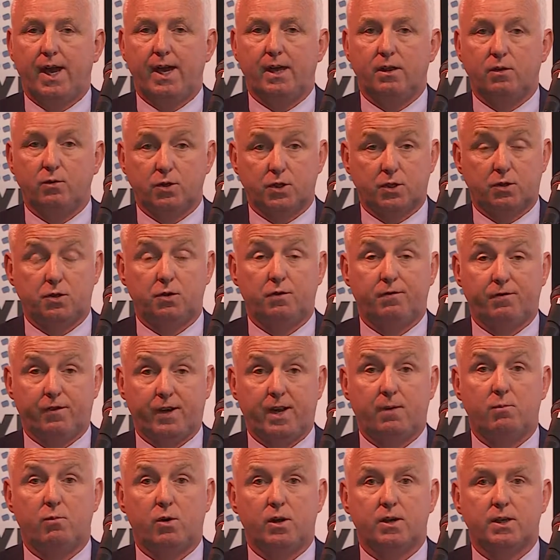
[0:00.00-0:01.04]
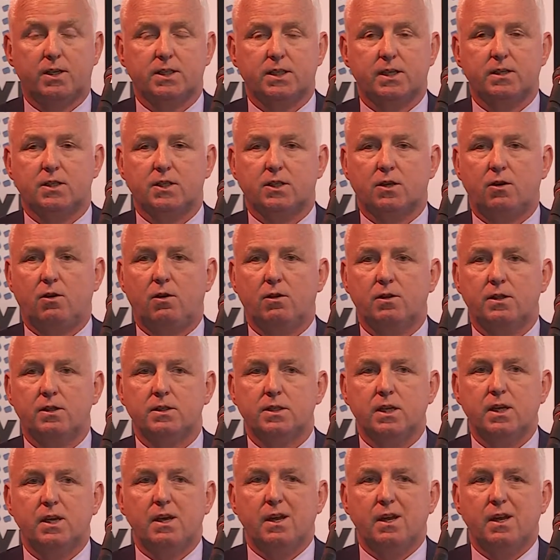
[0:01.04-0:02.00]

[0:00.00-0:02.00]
those two frameworks in Scotland.